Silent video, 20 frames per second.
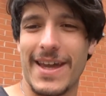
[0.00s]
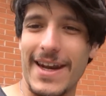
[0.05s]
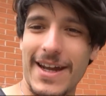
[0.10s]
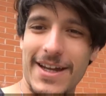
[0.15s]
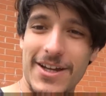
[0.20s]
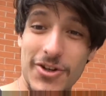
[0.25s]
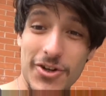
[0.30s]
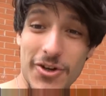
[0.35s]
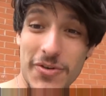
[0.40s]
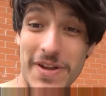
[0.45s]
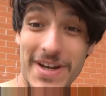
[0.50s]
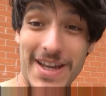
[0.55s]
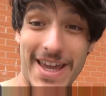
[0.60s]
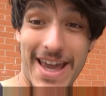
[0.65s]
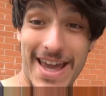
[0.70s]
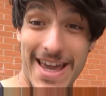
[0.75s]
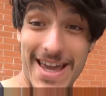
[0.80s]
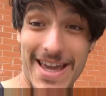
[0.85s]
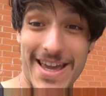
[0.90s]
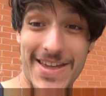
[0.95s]
and I can already
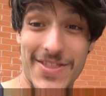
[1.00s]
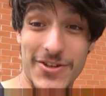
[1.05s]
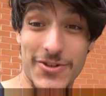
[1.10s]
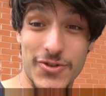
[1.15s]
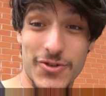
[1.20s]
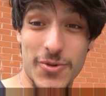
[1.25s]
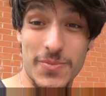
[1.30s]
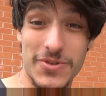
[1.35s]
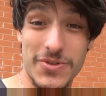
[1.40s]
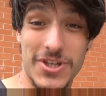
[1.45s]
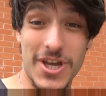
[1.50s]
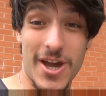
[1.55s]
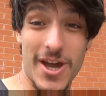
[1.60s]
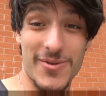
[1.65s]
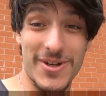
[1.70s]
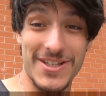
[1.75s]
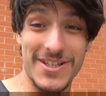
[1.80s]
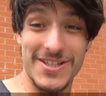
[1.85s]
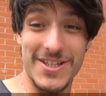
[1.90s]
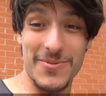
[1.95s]
hear the drums
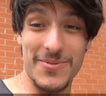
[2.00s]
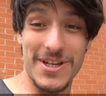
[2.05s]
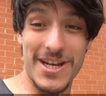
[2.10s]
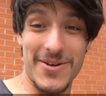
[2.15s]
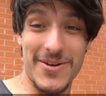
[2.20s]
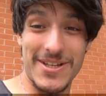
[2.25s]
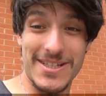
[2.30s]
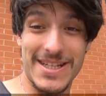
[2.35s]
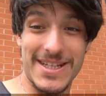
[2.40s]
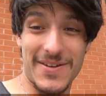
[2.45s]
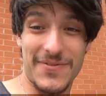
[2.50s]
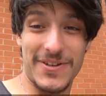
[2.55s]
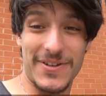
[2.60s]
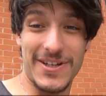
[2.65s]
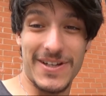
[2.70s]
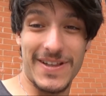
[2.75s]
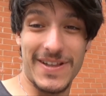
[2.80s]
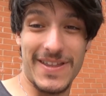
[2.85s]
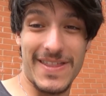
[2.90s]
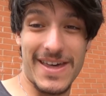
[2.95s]
going, so we know he's
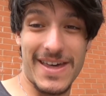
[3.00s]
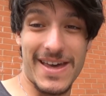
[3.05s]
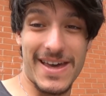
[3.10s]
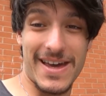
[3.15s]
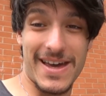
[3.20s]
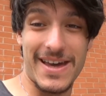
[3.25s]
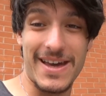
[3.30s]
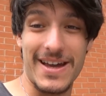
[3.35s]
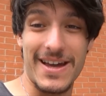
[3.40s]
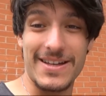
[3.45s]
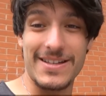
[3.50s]
definitely there,